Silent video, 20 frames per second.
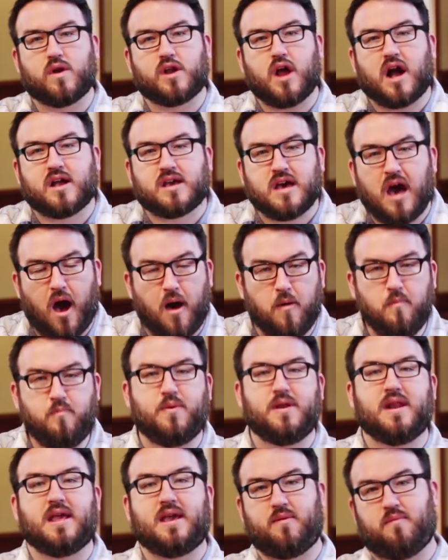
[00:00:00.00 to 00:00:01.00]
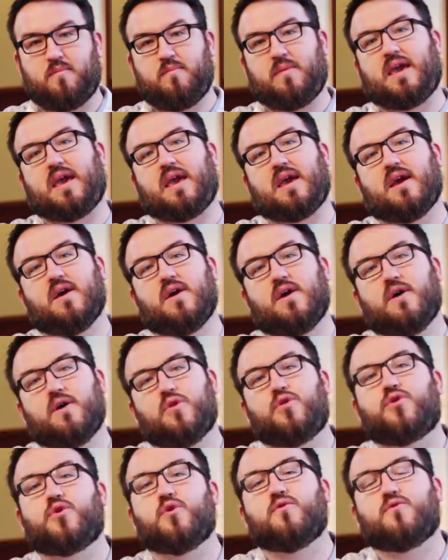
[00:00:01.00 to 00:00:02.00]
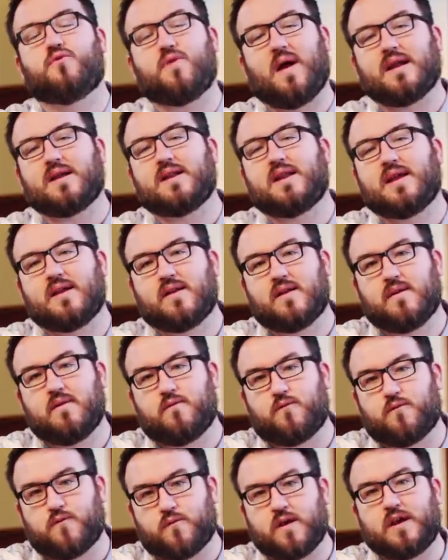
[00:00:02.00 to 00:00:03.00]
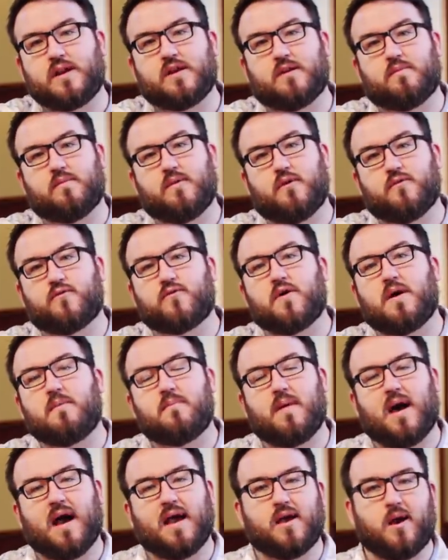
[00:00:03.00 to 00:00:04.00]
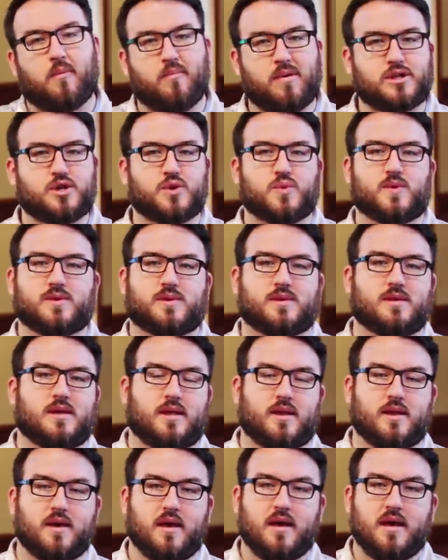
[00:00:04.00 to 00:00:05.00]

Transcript: accompany me through finding freedom from my habitual sin.